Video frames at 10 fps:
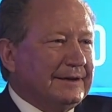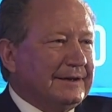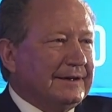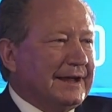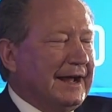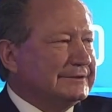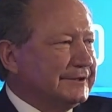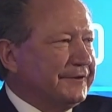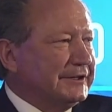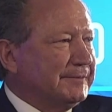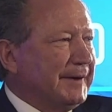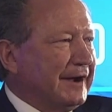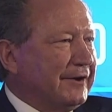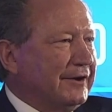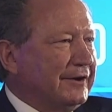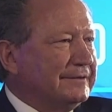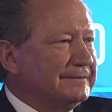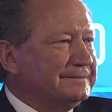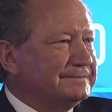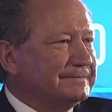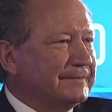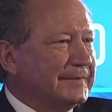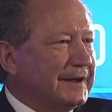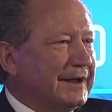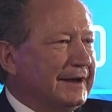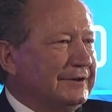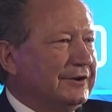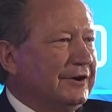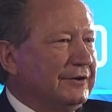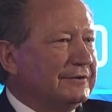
cancer-free tobacco, clean coal.